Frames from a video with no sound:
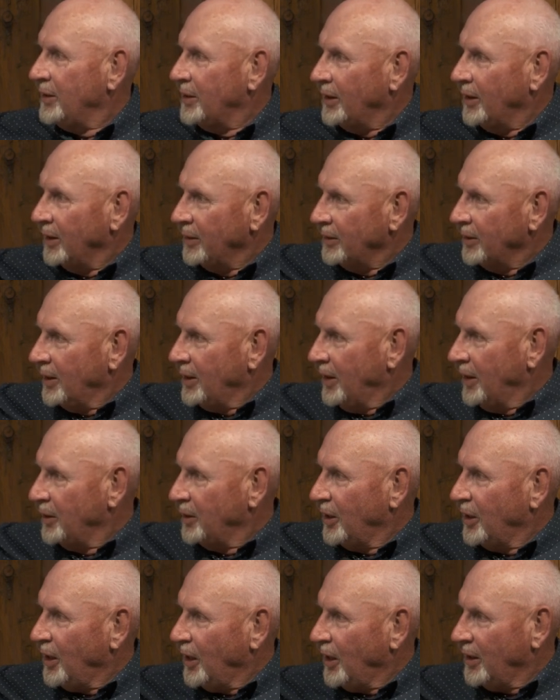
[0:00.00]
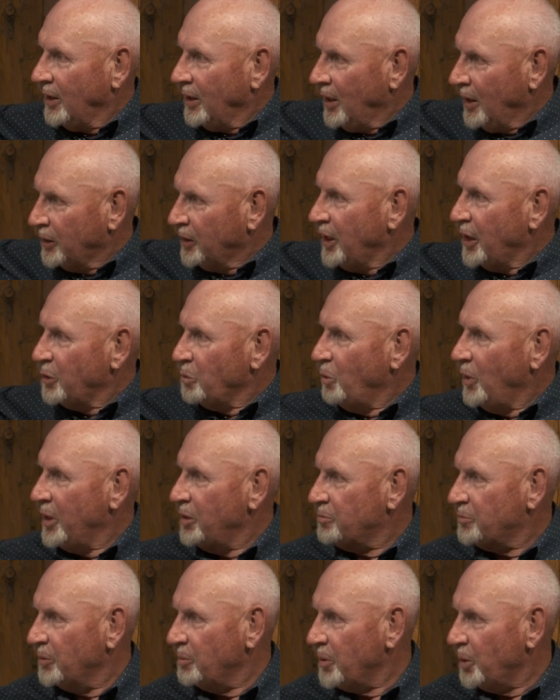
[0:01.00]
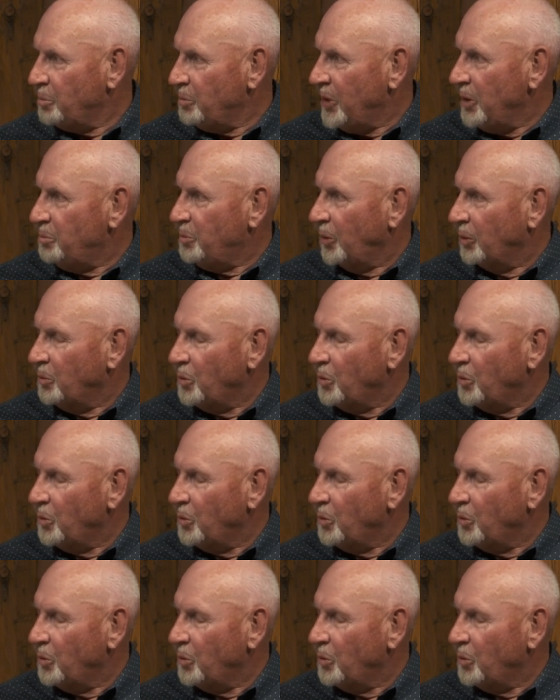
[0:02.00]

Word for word: and uh, uh, get away from the people.